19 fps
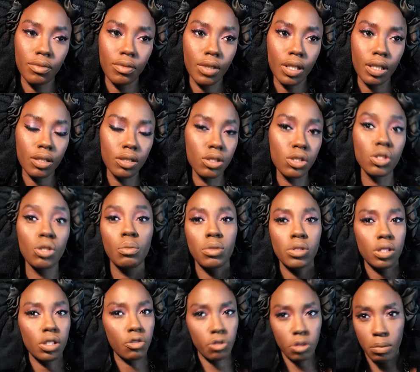it's so much
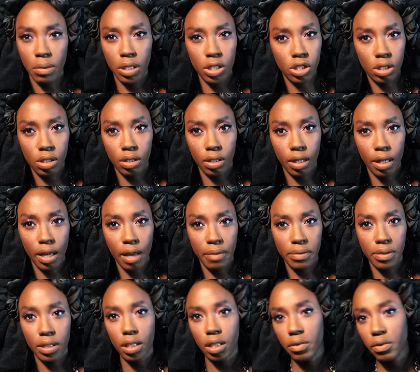information that I have to
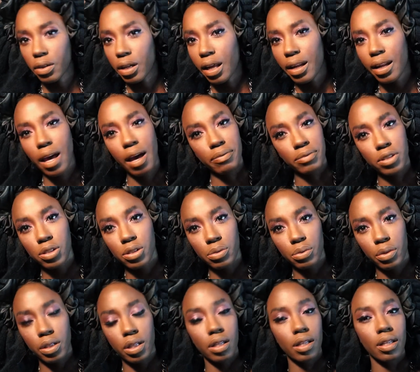give, and I have to do it
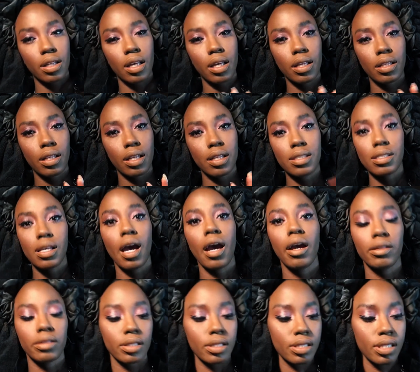in an
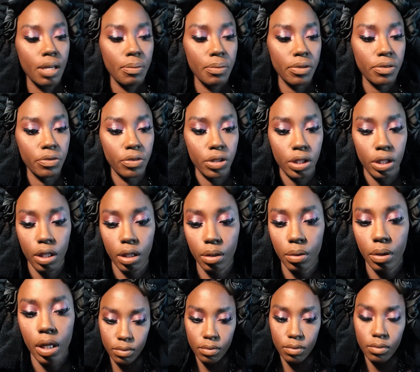entirely separate video.
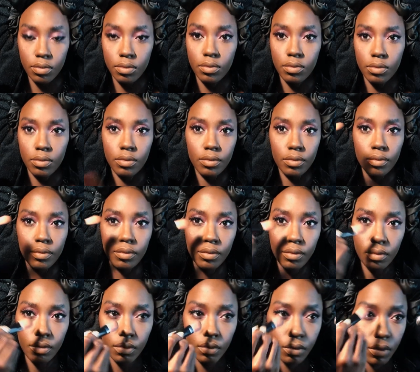
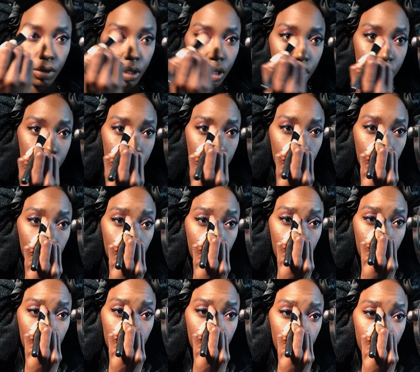And I just go along it
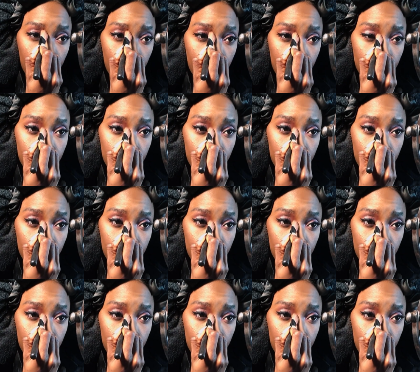like that.